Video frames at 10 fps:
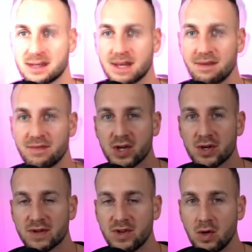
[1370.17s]
And for
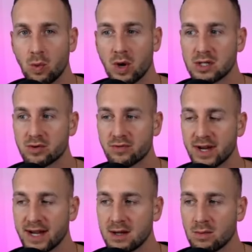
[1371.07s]
those of you
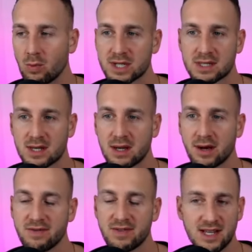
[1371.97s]
wondering, what's the
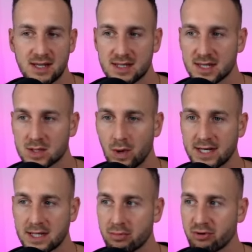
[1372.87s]
kind of easiest way
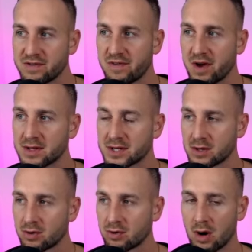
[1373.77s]
to bridge funds
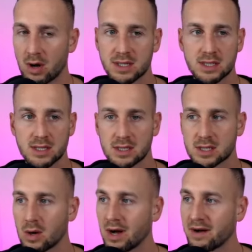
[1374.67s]
across?
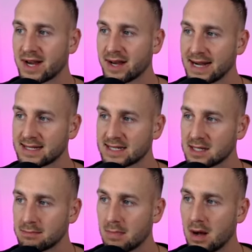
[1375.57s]
So I've connected
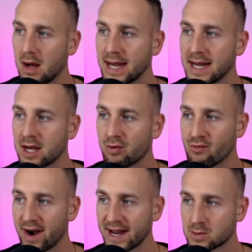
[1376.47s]
my
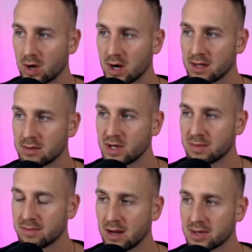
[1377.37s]
Radix wallet with
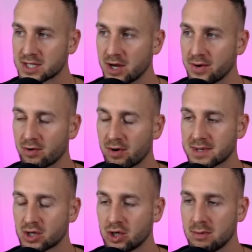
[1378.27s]
my Persona
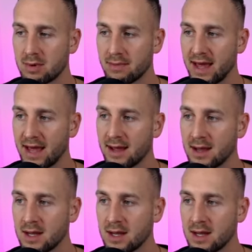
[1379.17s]
CryptoTube up there.